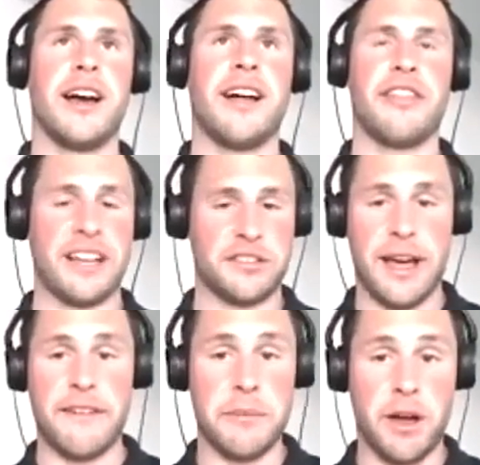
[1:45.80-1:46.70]
thanks for
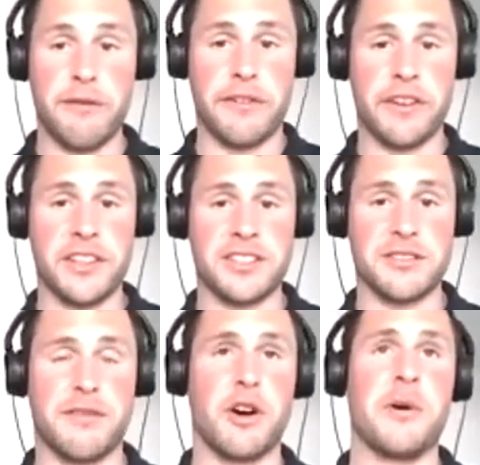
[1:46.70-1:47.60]
having me on, first
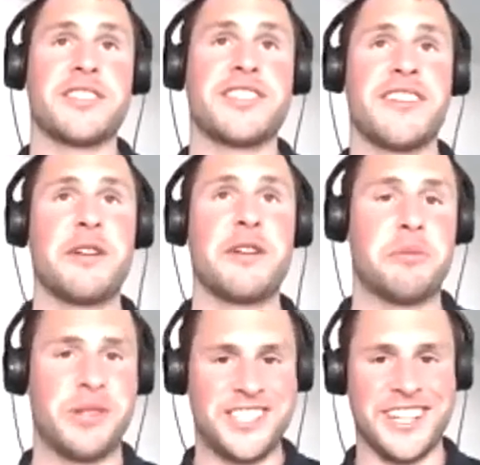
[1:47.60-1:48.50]
and foremost. I really
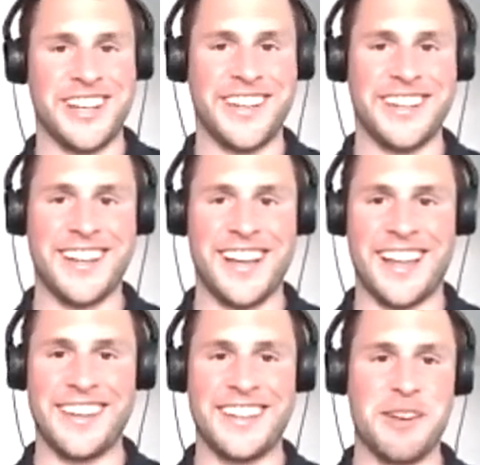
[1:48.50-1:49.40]
appreciate it.
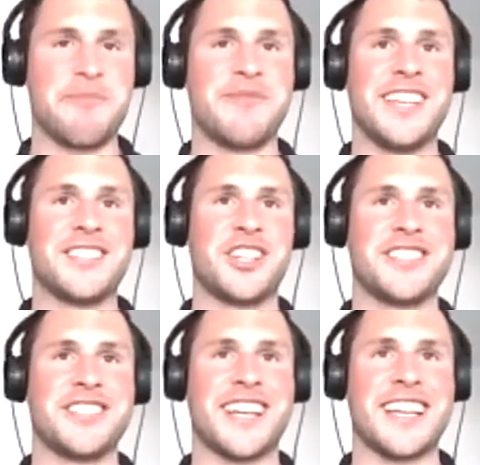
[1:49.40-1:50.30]
And it's
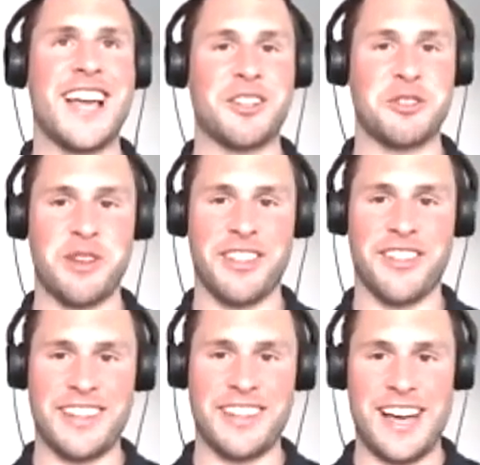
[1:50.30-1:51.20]
good to connect with
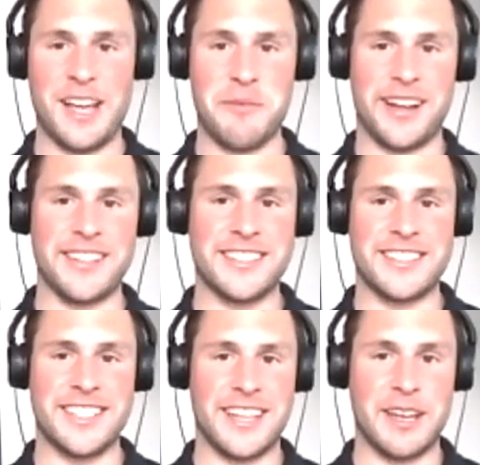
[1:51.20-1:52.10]
other like-minded
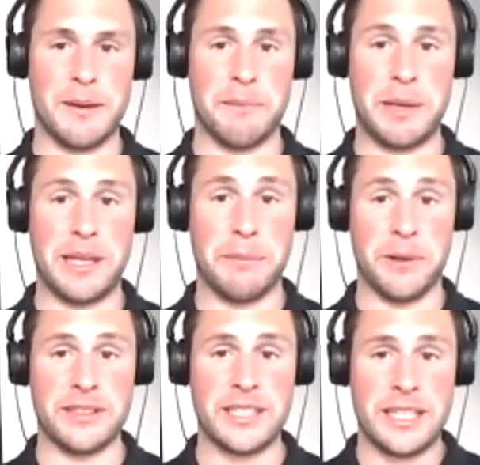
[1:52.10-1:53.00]

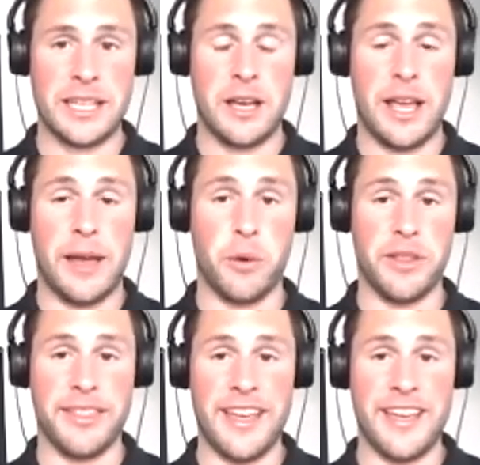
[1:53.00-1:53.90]
people
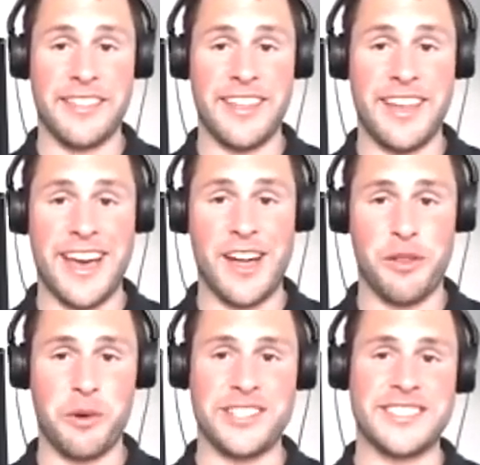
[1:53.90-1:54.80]
within the
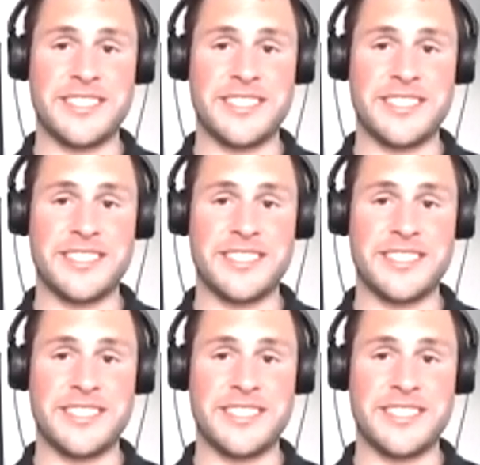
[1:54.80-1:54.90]
health world.